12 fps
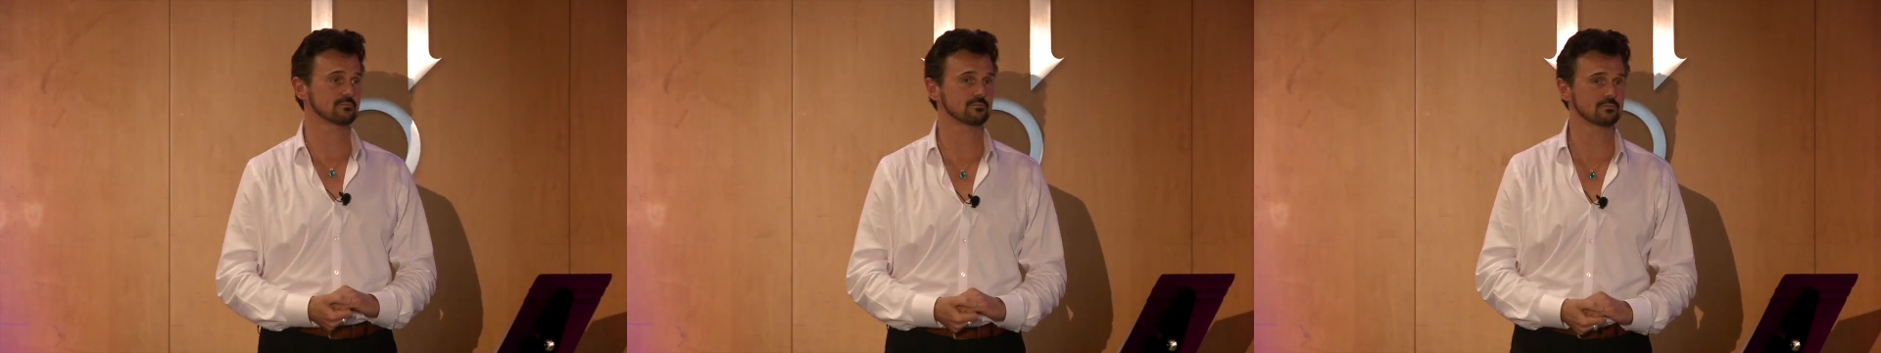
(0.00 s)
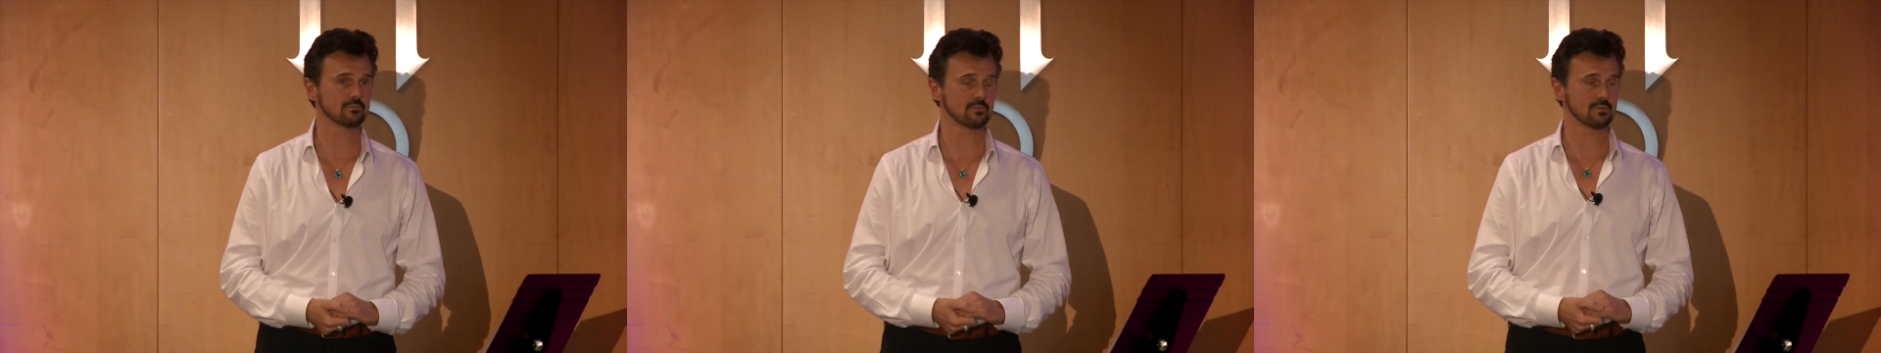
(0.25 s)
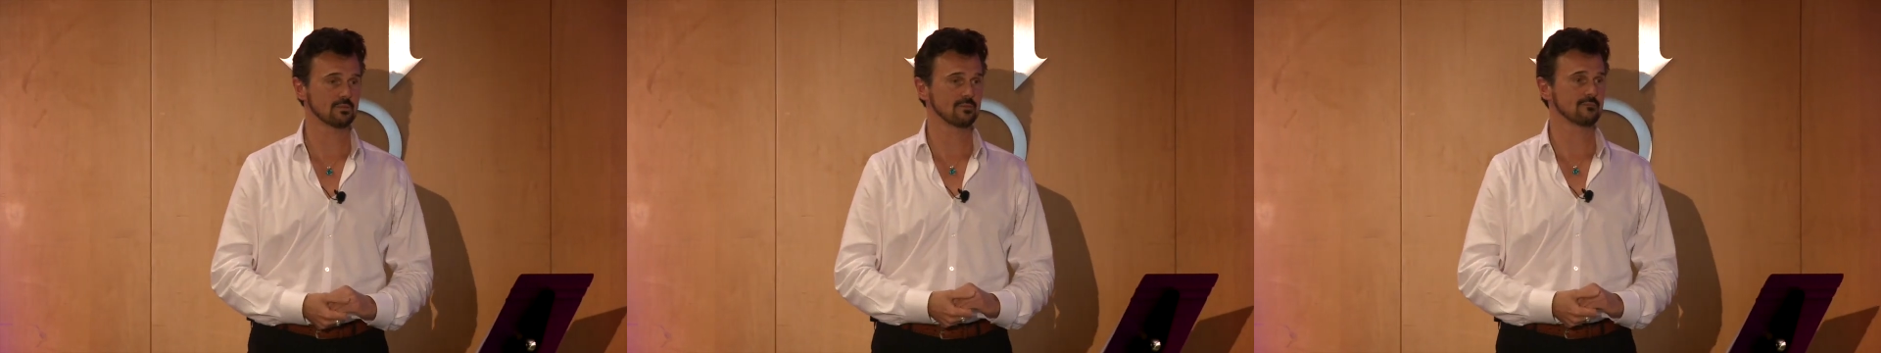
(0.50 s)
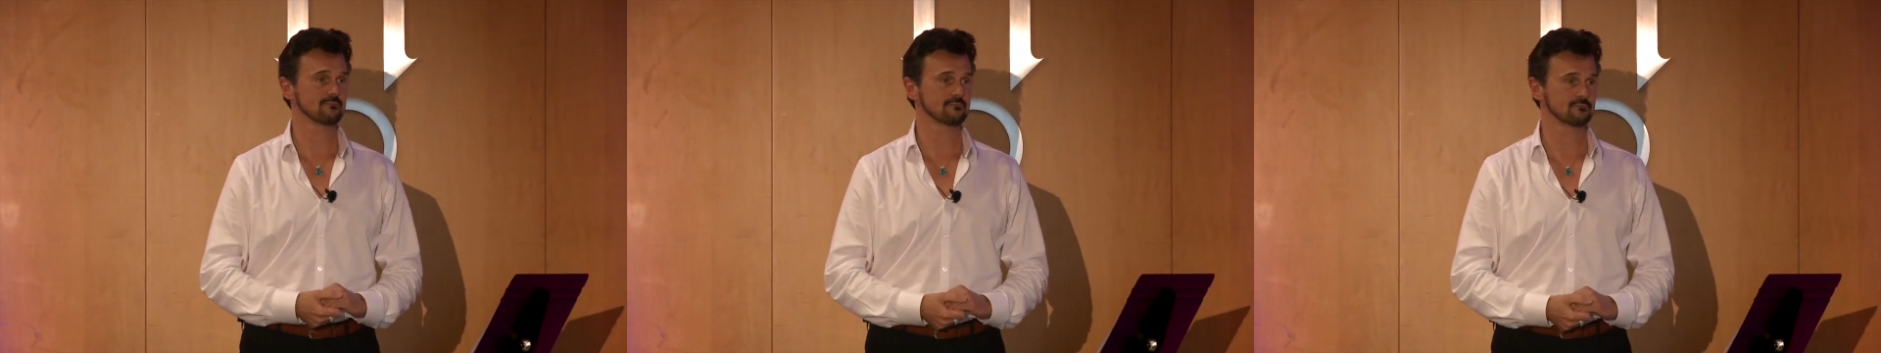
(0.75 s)

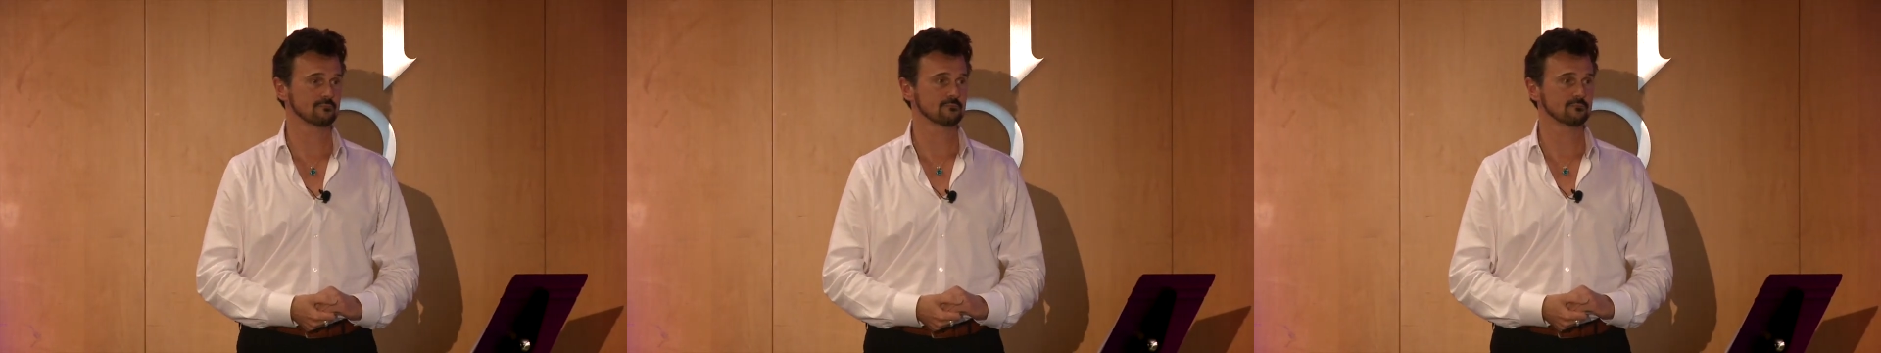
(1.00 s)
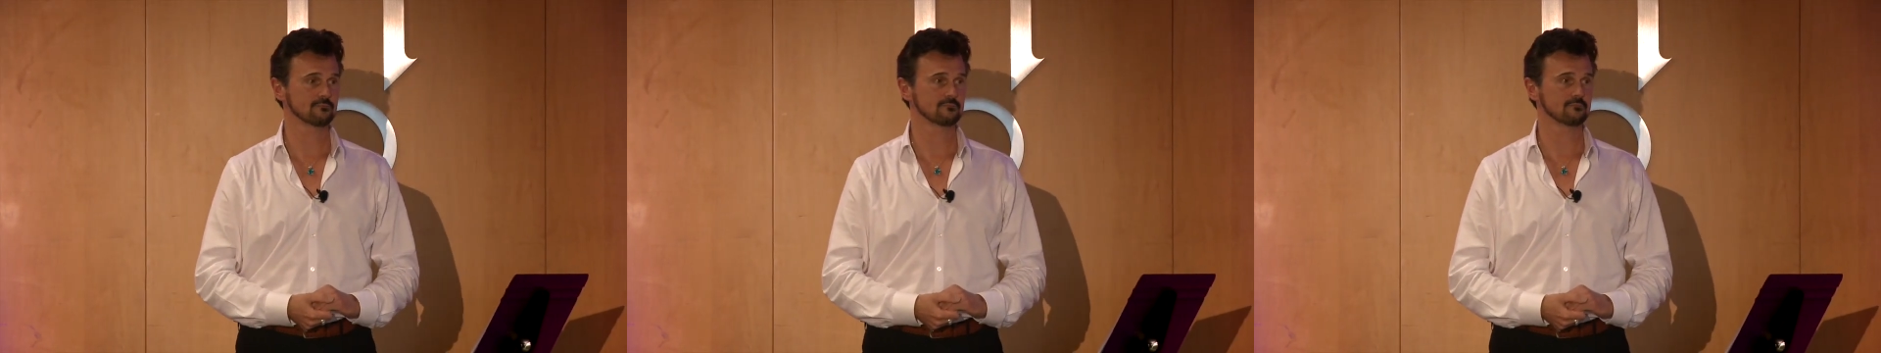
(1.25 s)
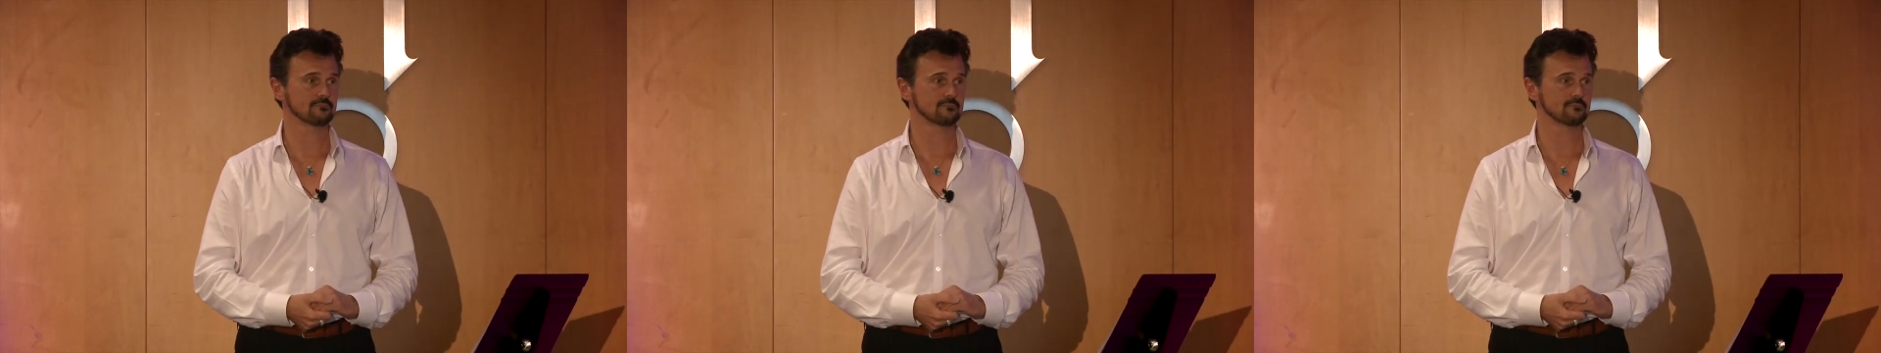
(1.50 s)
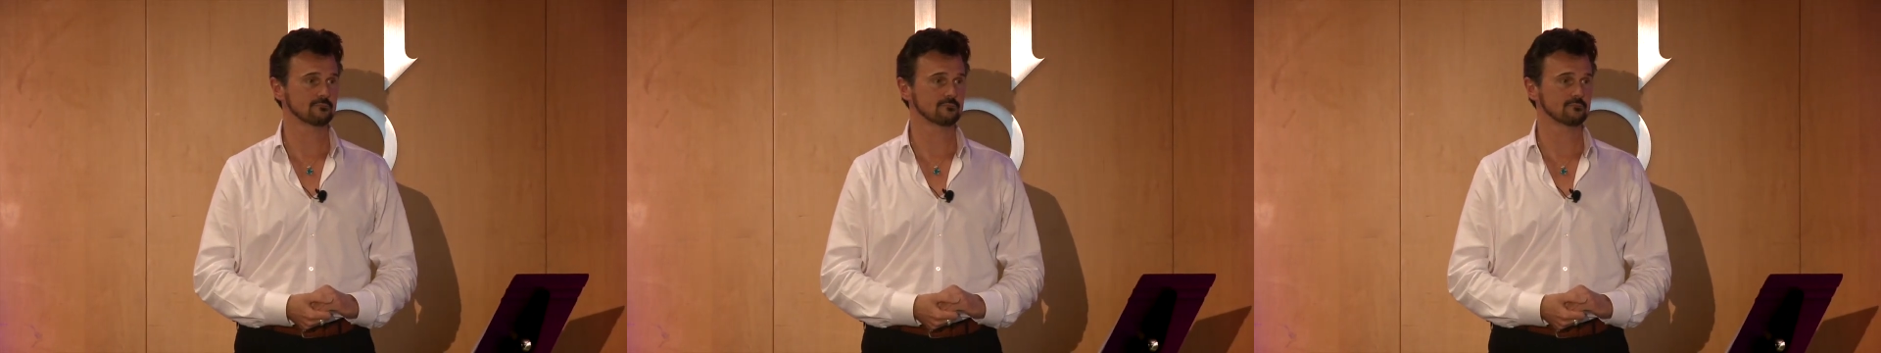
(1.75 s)
[no speech]